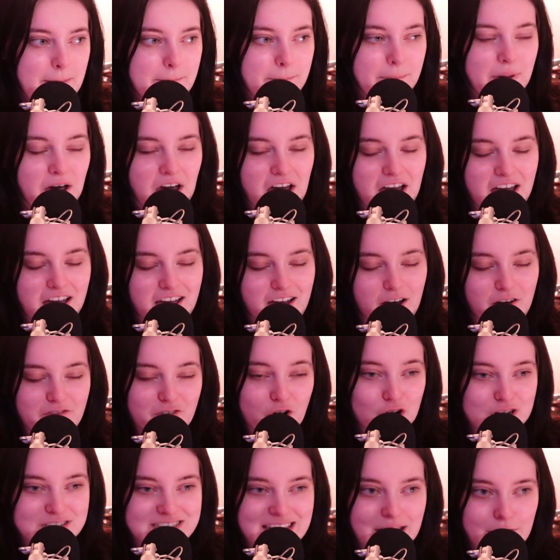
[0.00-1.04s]
But of
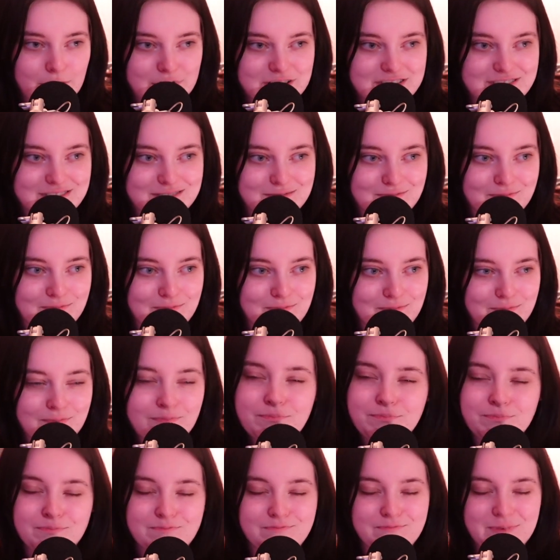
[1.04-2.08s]
course that would
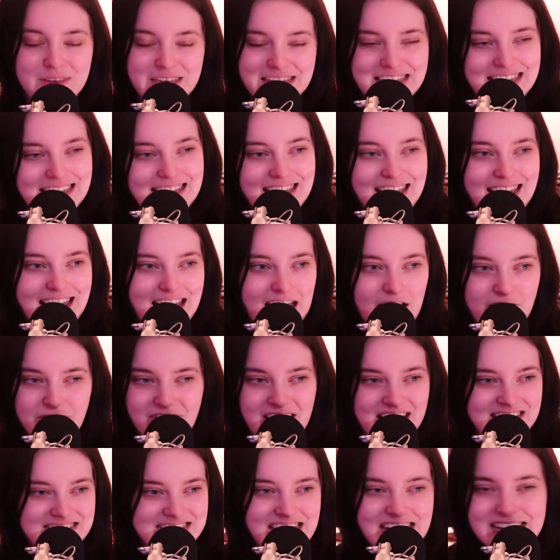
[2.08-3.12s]
be a
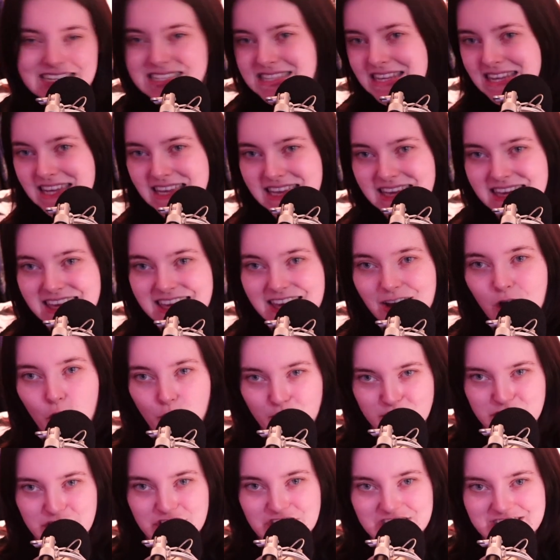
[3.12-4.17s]
fantastic
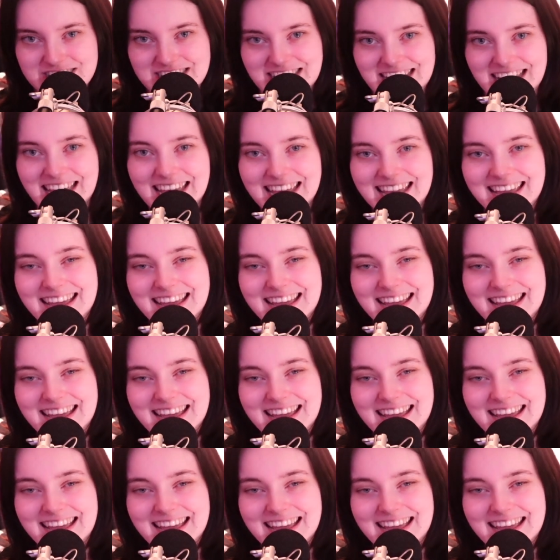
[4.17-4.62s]
opportunity,